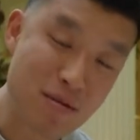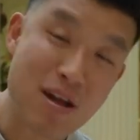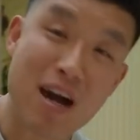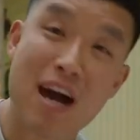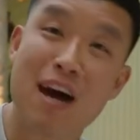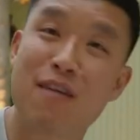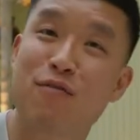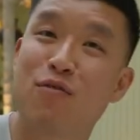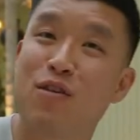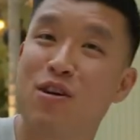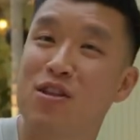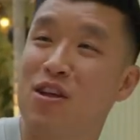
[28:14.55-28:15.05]

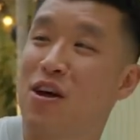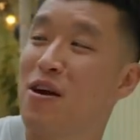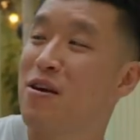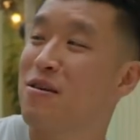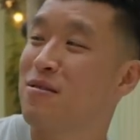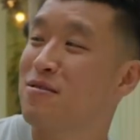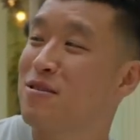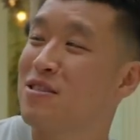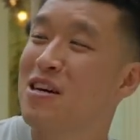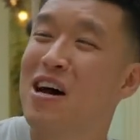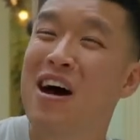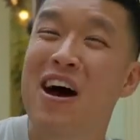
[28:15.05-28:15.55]
halfway there.
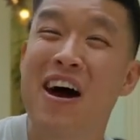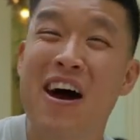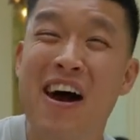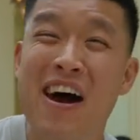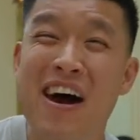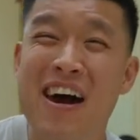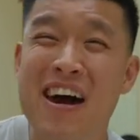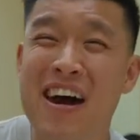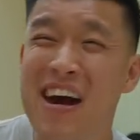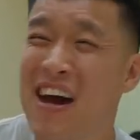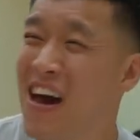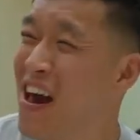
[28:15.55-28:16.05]
Oh,
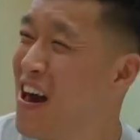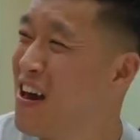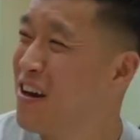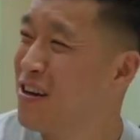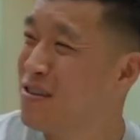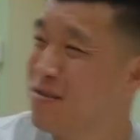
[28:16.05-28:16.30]
dang, dude.